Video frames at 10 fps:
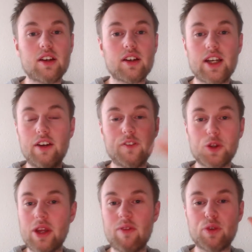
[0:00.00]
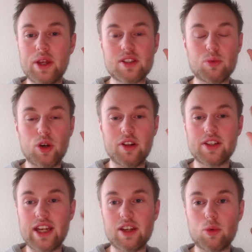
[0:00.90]
careful to influence the world in
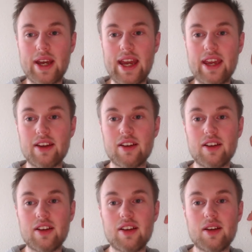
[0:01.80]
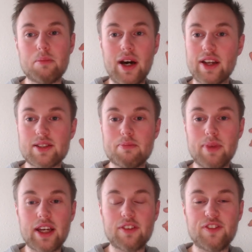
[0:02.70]
any way, but
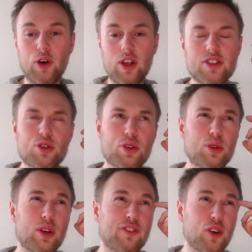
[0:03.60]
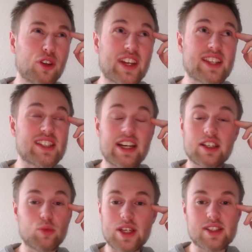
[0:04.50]
mindful and true and full of insight
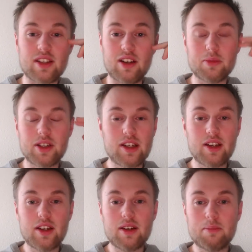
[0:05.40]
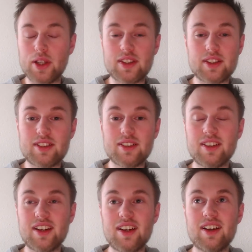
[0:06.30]
and wisdom. But
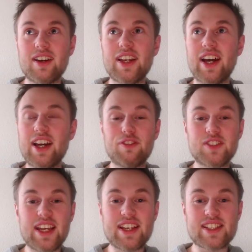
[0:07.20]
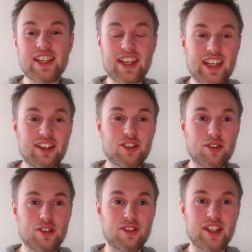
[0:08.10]
an INFJ is a hero,
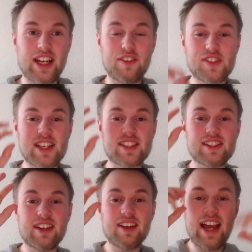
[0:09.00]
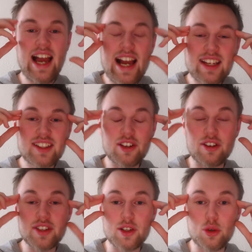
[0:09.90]
you know, an INFJ is acting
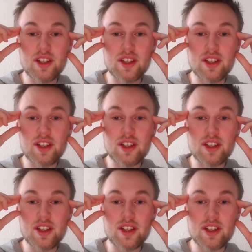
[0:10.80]
on their own